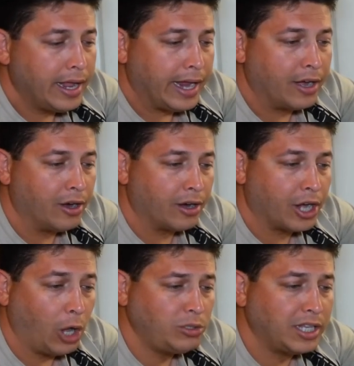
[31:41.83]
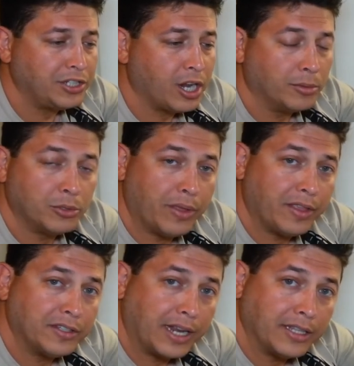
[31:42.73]
And her ghost that she comes with
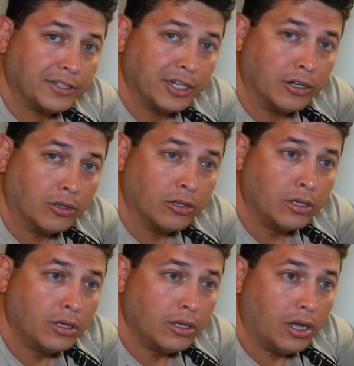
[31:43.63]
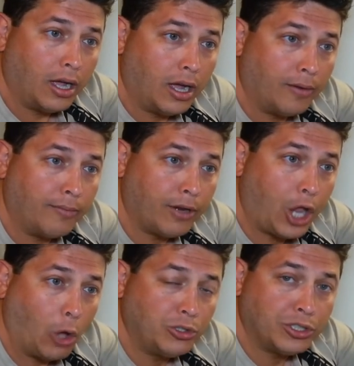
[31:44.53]
is like this little
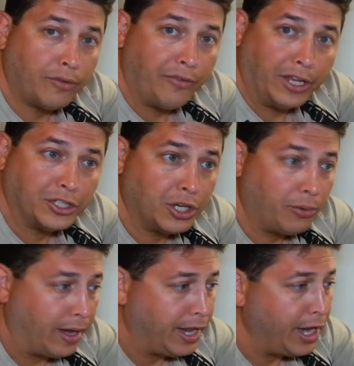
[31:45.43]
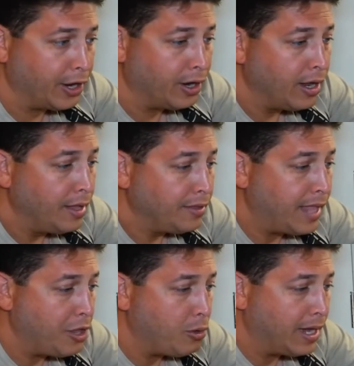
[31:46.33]
ghost fish right here
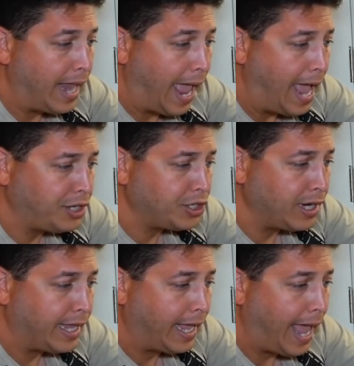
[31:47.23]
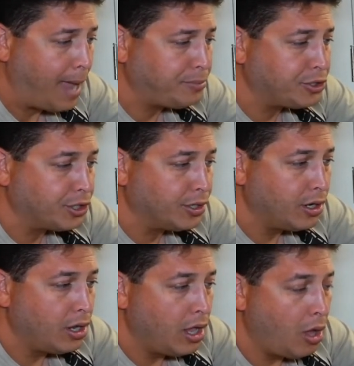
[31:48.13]
that you can actually capture
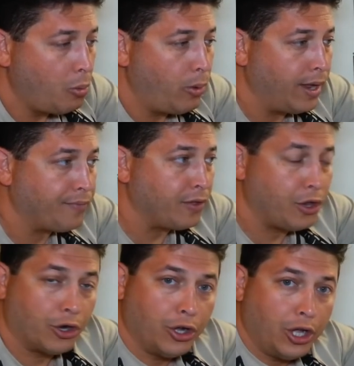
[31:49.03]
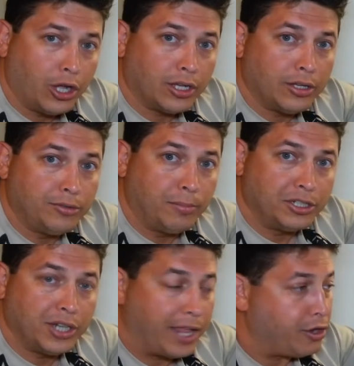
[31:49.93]
with your hook,
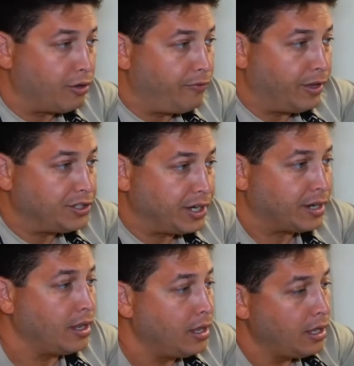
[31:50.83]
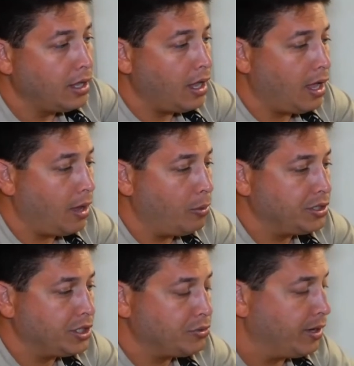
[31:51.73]
much like you're fishing,
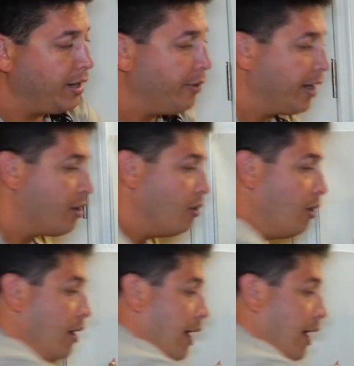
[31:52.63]
which is really, really cool.